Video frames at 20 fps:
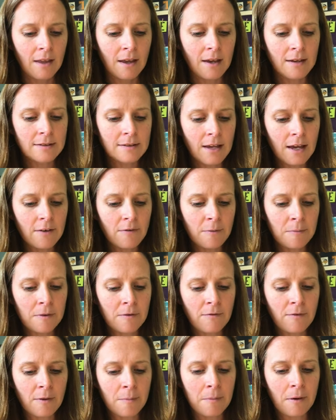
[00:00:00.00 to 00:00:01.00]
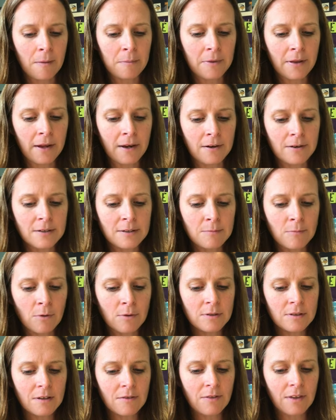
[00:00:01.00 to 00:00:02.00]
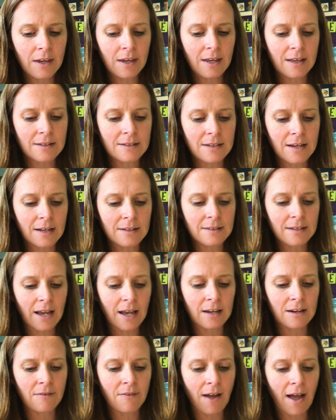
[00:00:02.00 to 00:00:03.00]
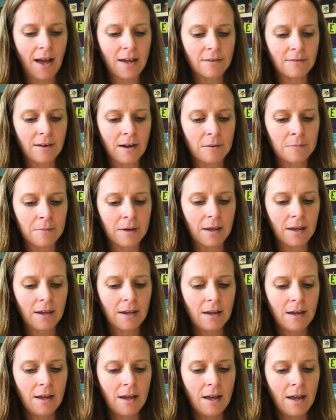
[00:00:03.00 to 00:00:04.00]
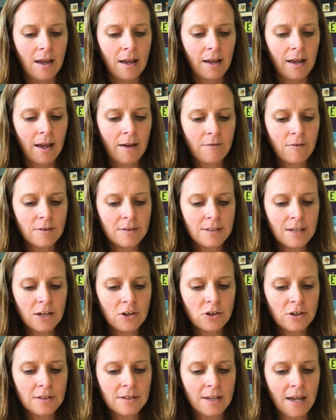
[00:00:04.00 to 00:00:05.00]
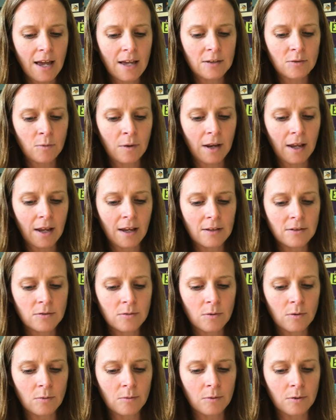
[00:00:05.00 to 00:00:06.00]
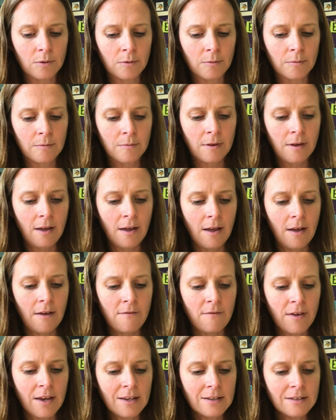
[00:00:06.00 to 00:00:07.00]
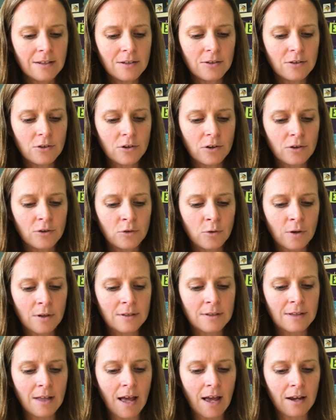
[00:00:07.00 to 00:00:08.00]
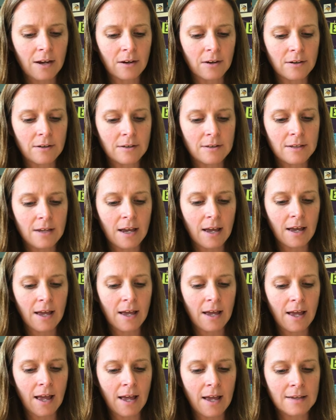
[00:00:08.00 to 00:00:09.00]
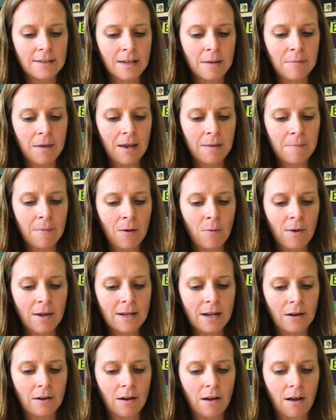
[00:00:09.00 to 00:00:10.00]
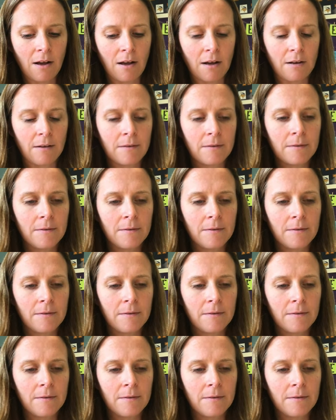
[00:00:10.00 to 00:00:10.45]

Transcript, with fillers: Aside from the football players, most of the kids act kind of odd around me. Conversations end when I enter a room. Faces turn towards lockers as I make my way down a hall.